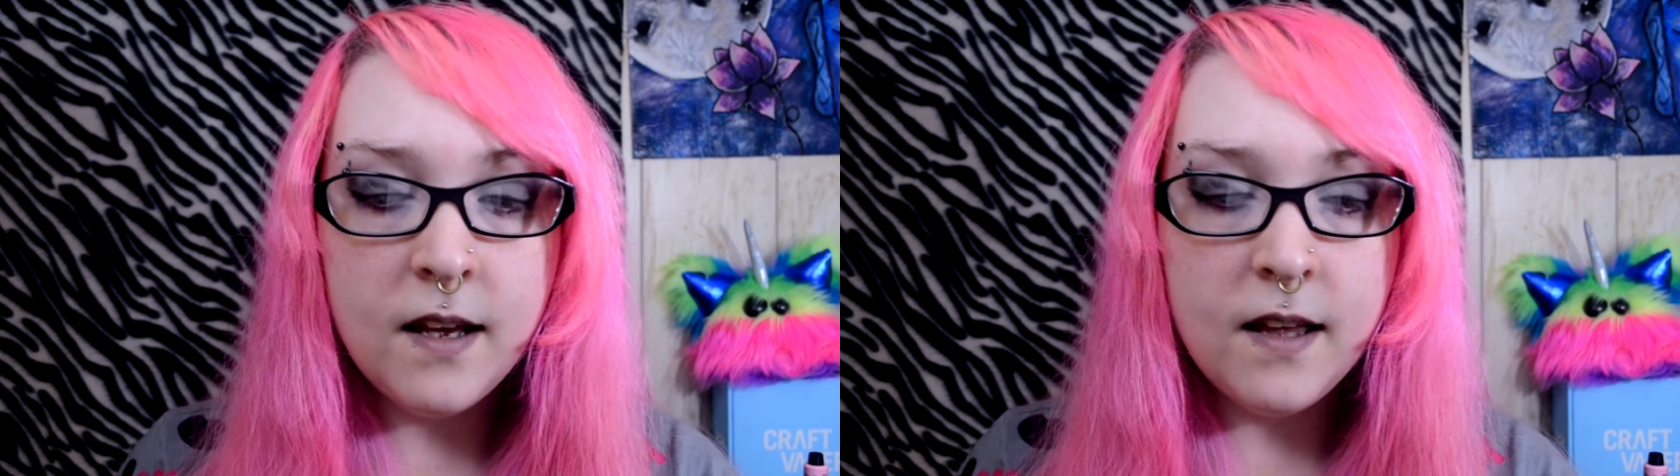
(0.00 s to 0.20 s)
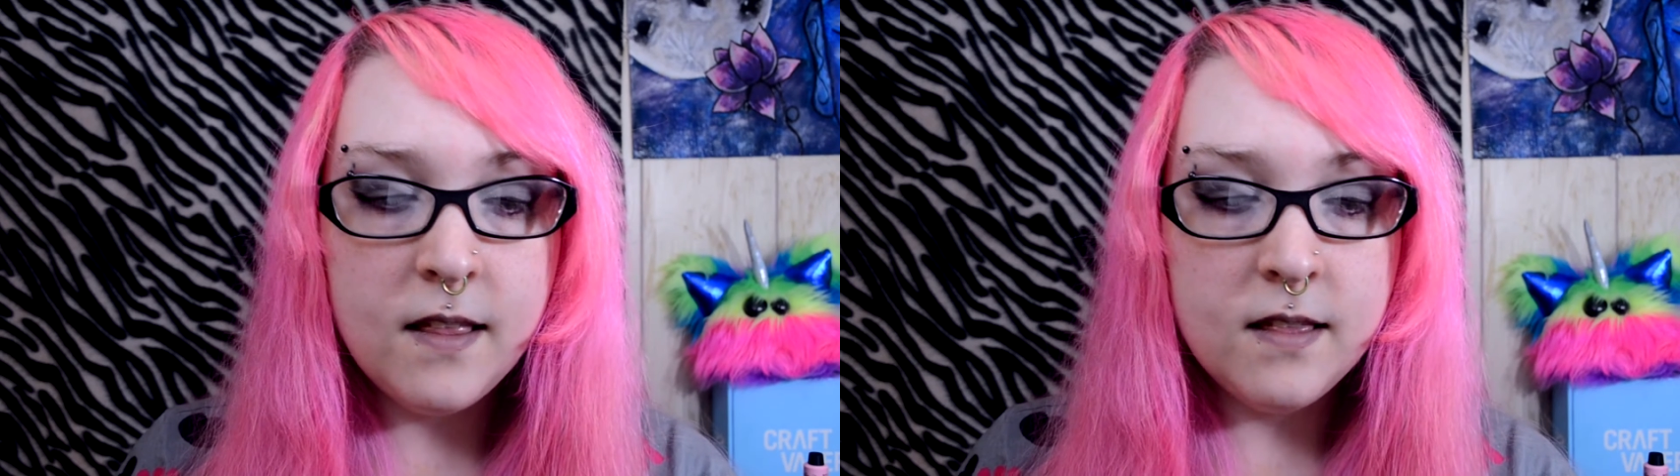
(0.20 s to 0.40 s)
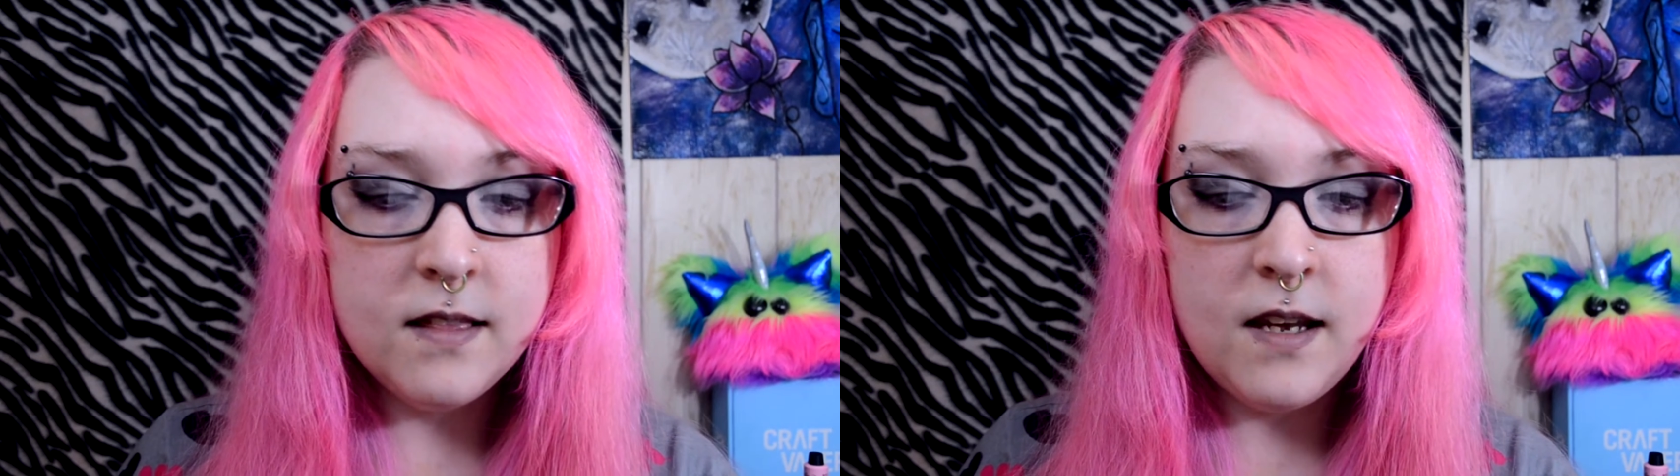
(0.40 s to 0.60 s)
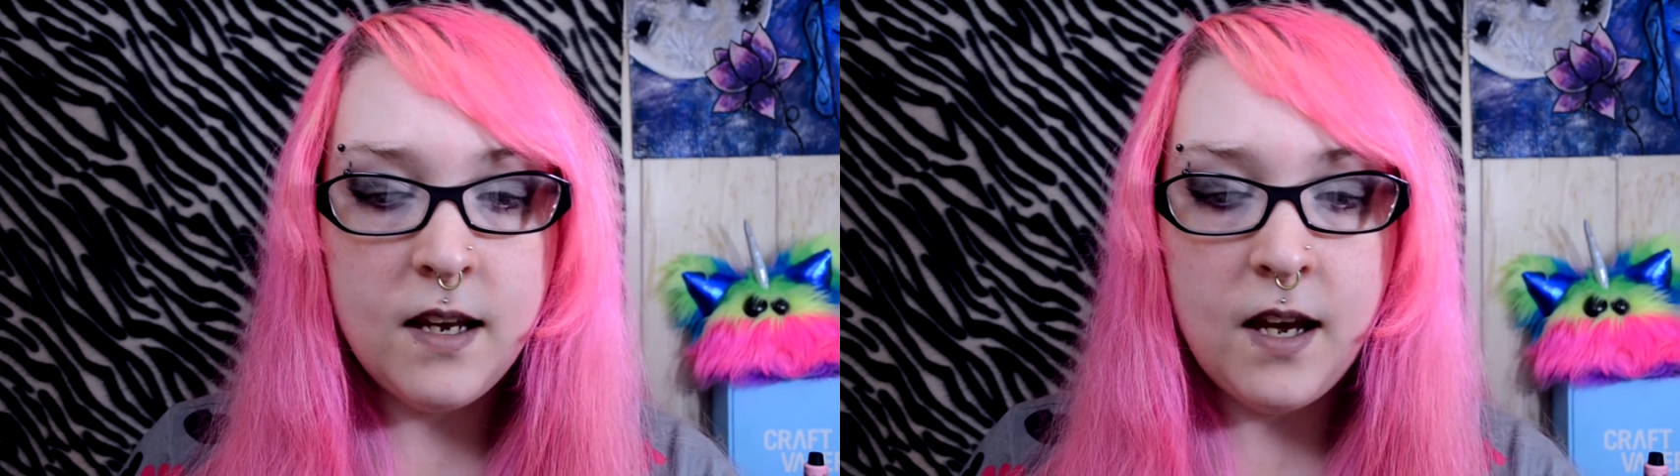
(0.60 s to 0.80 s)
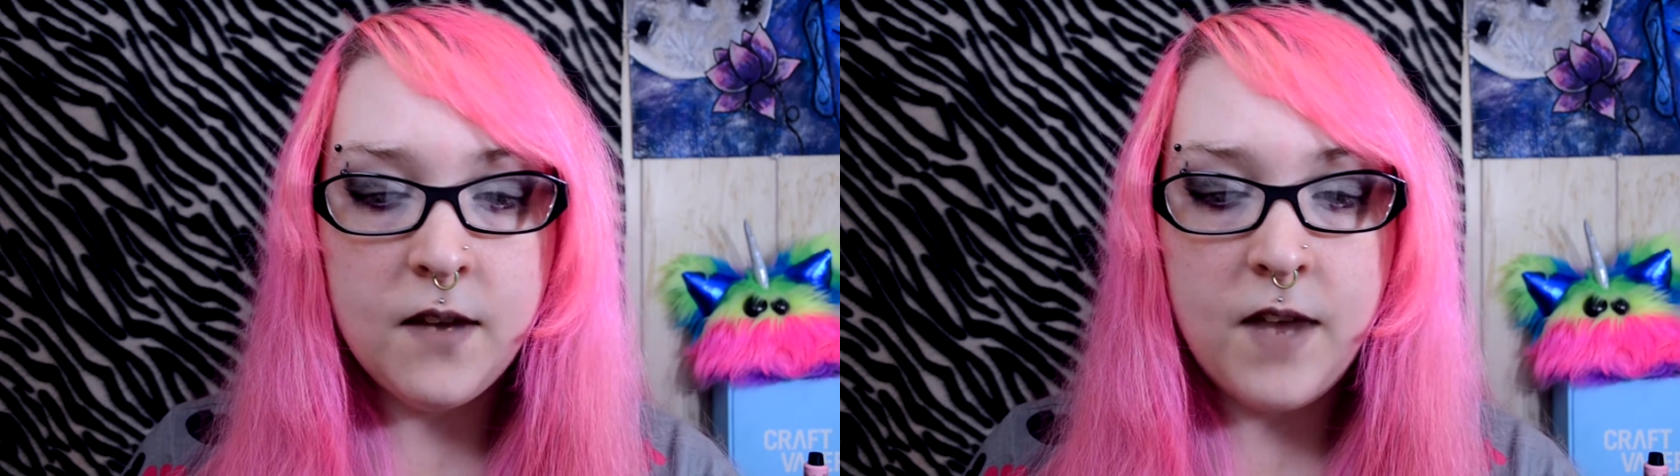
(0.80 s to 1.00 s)
And
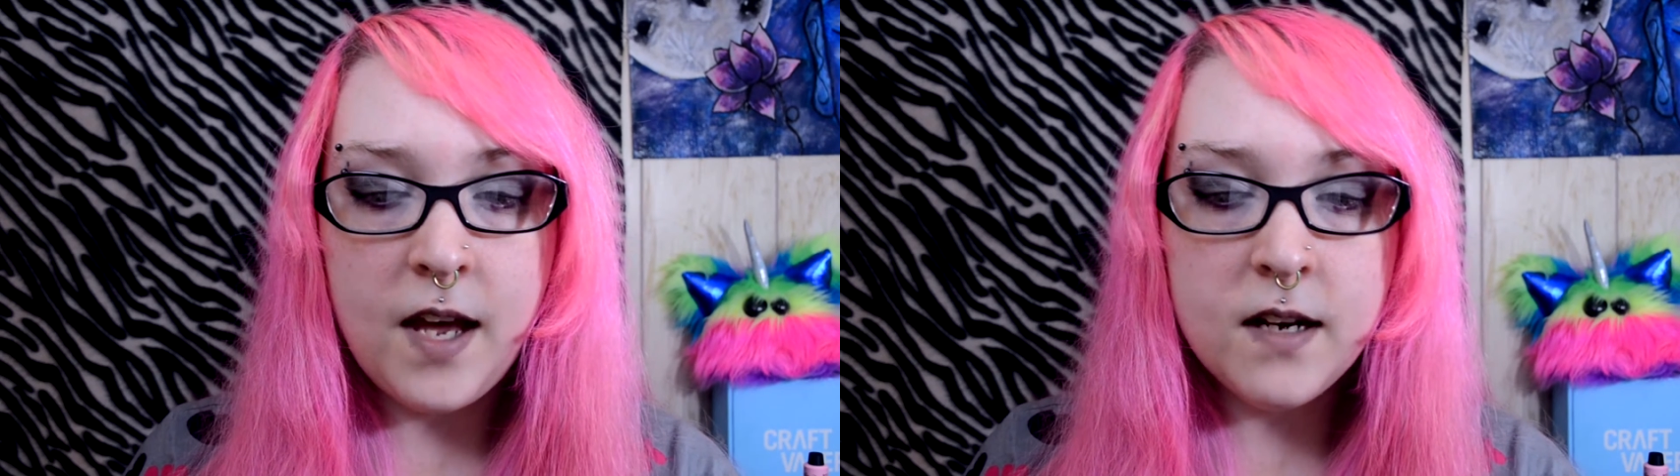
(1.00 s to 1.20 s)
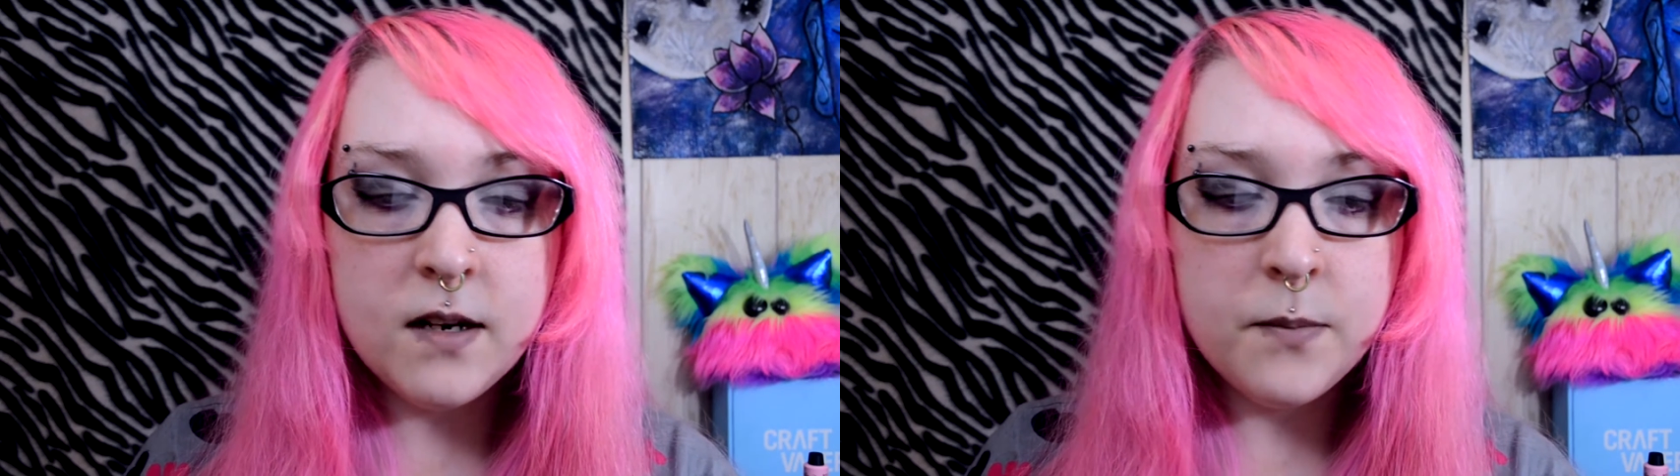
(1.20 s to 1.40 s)
they have added